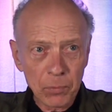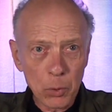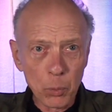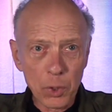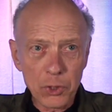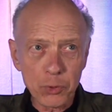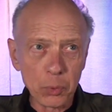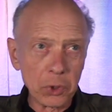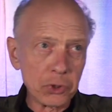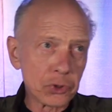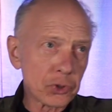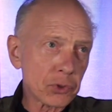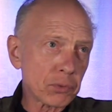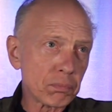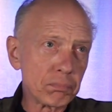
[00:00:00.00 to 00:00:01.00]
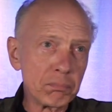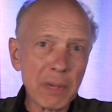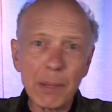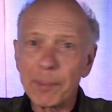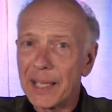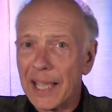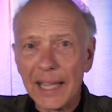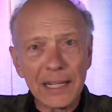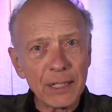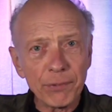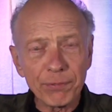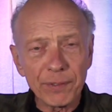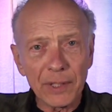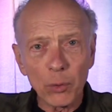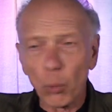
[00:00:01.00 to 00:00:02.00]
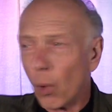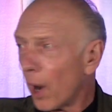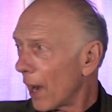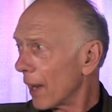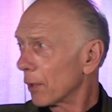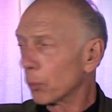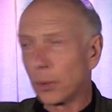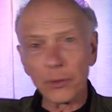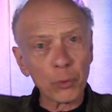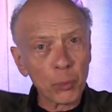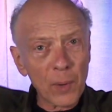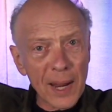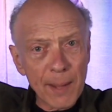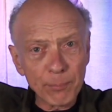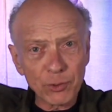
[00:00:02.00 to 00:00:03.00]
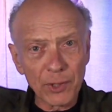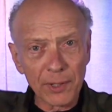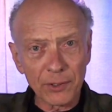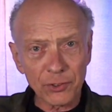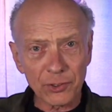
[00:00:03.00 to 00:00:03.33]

which was maybe 80 feet wide with the ramps on the